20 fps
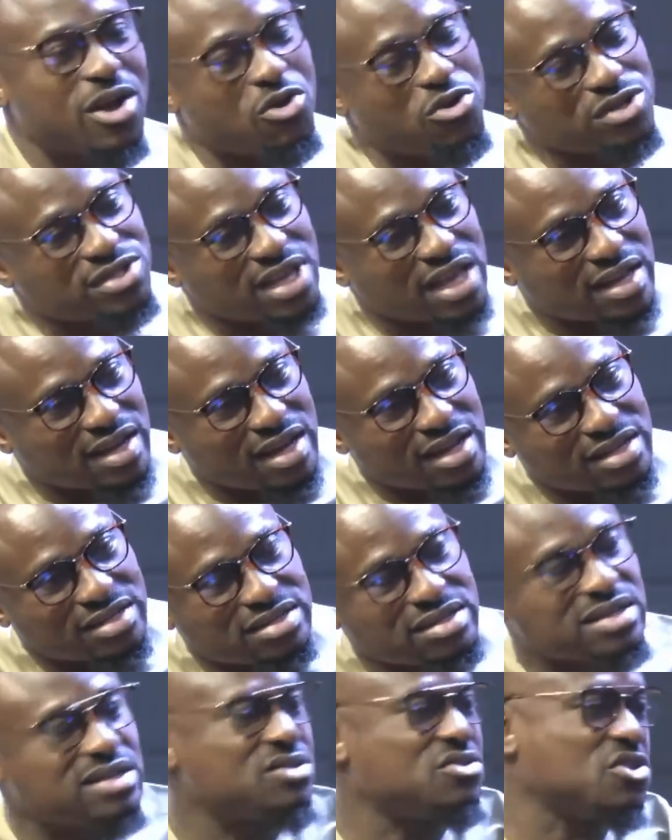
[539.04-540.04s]
Whether contact
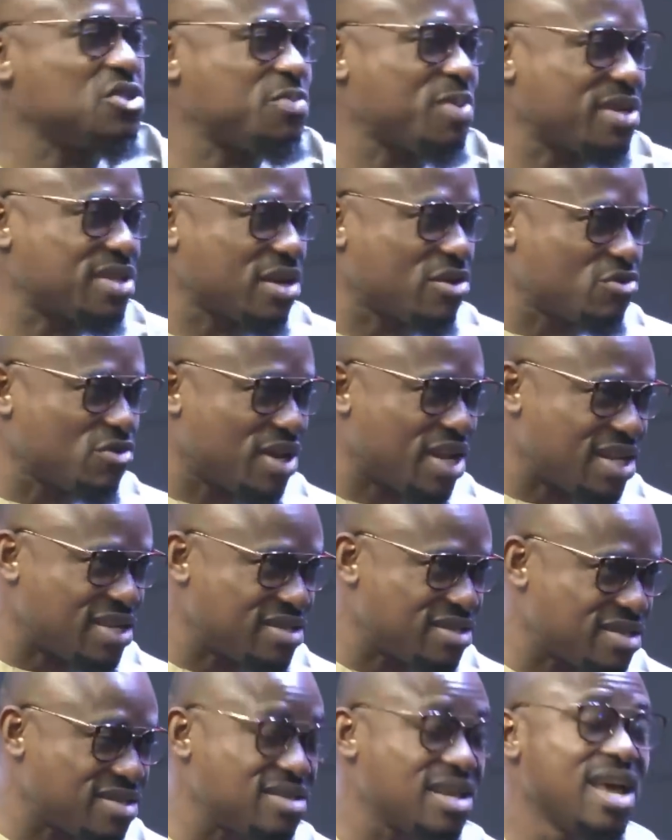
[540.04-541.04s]
lenses or spectacle
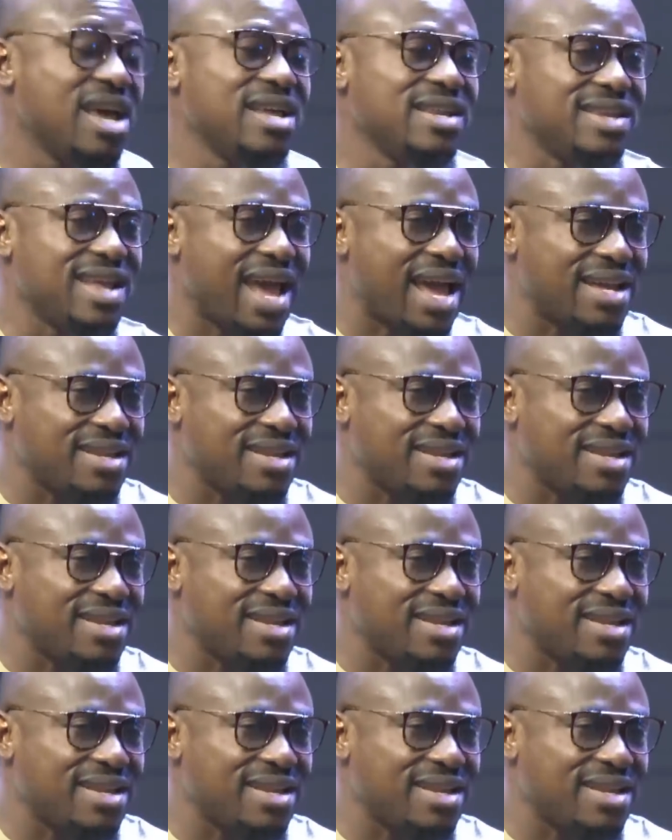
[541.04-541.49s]
lenses. The